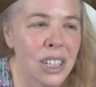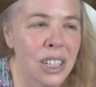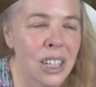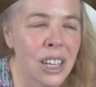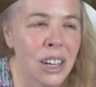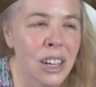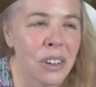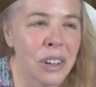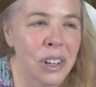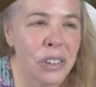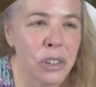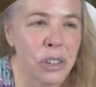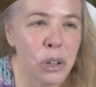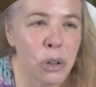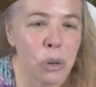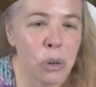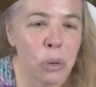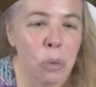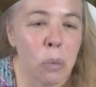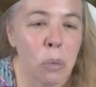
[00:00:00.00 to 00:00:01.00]
all right,
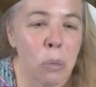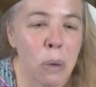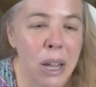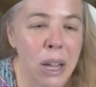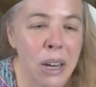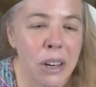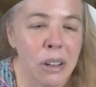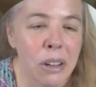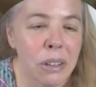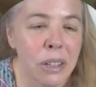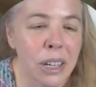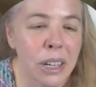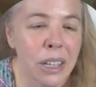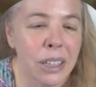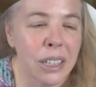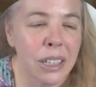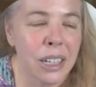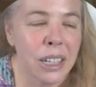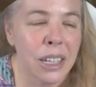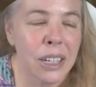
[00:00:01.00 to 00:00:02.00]
so when are you
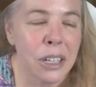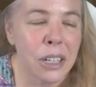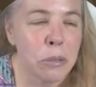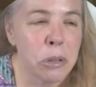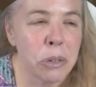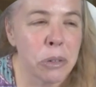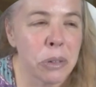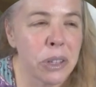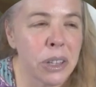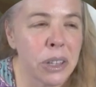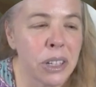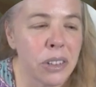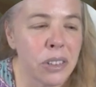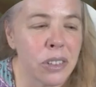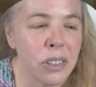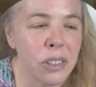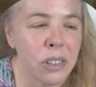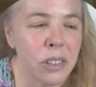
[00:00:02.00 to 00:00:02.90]
likely to end up doing this?